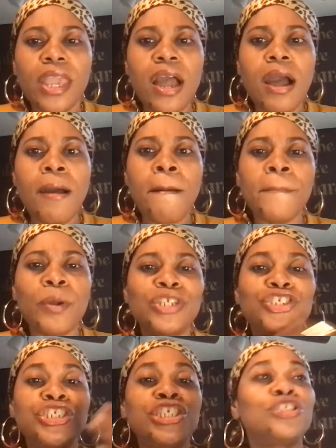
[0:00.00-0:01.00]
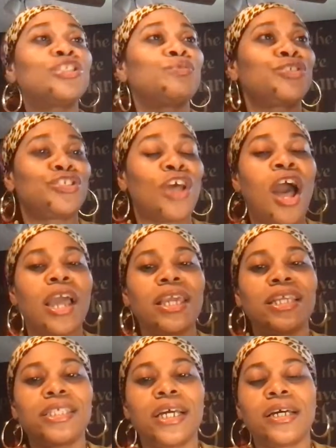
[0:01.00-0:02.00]
And Jesus was
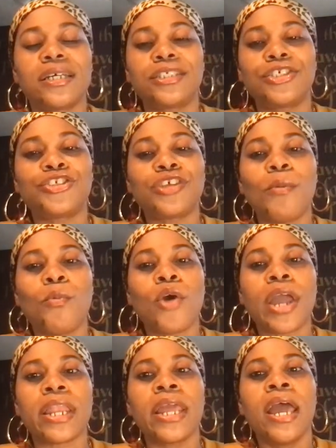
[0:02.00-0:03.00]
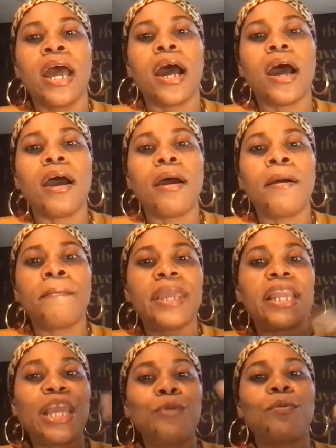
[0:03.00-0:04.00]
talking to someone,
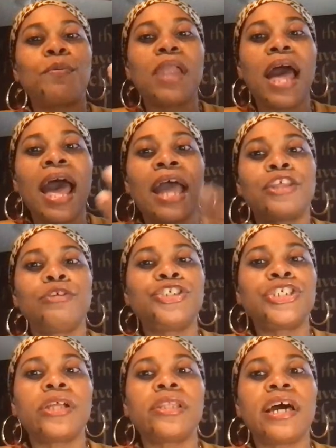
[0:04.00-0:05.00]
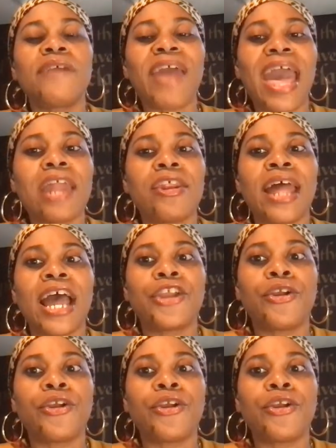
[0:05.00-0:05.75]
and he replied, you shall love Adonai